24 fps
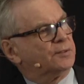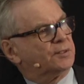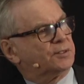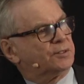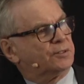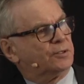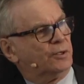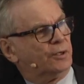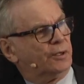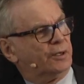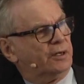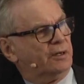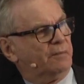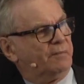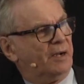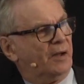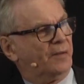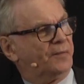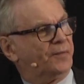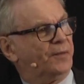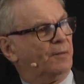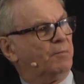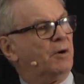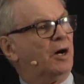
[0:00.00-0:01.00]
a story
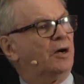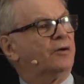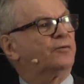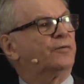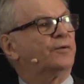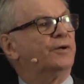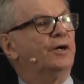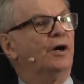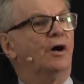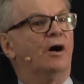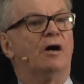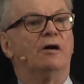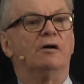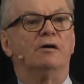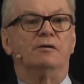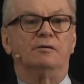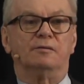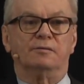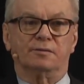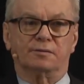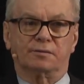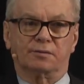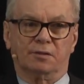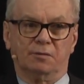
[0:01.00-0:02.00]
about the
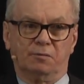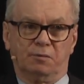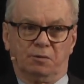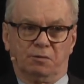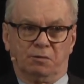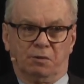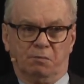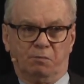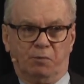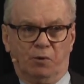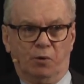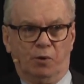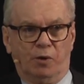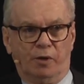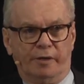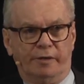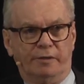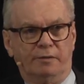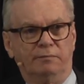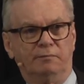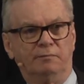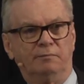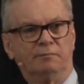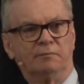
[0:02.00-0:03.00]
Montrealers who were
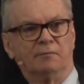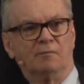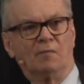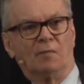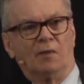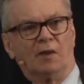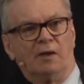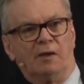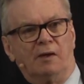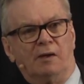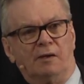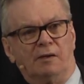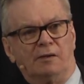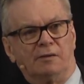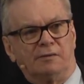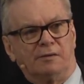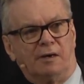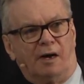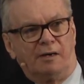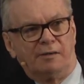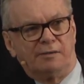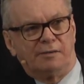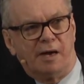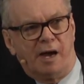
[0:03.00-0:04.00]
aboard
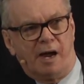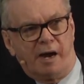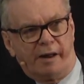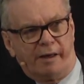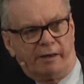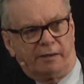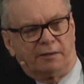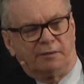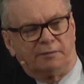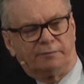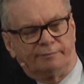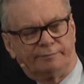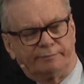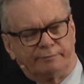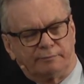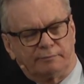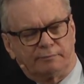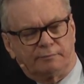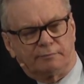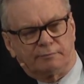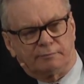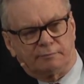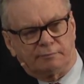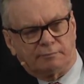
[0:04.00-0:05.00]
Titanic?
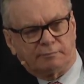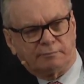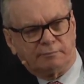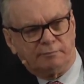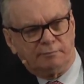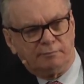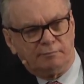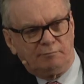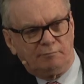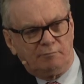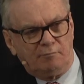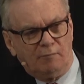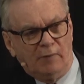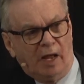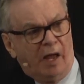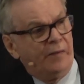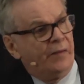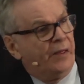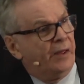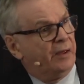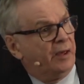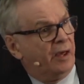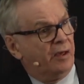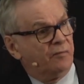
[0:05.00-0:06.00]
And
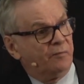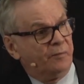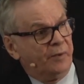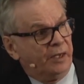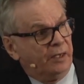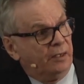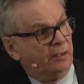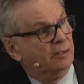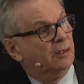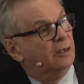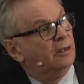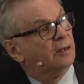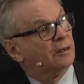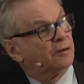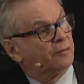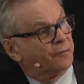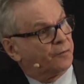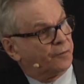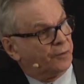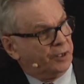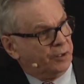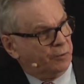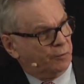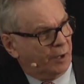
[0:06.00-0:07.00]
they gave me
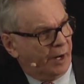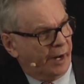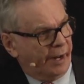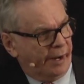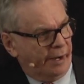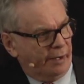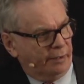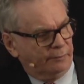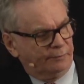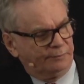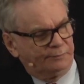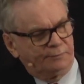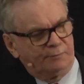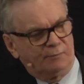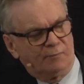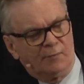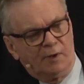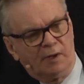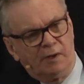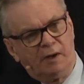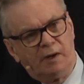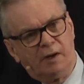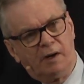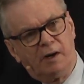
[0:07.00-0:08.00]
free rein.
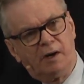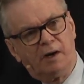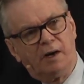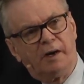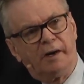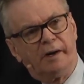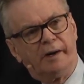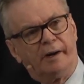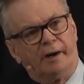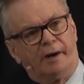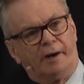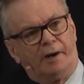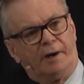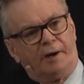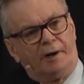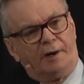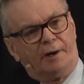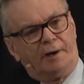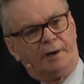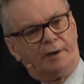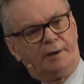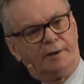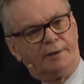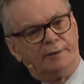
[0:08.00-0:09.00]

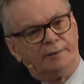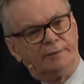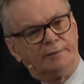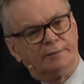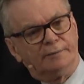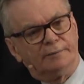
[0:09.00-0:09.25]
Uh,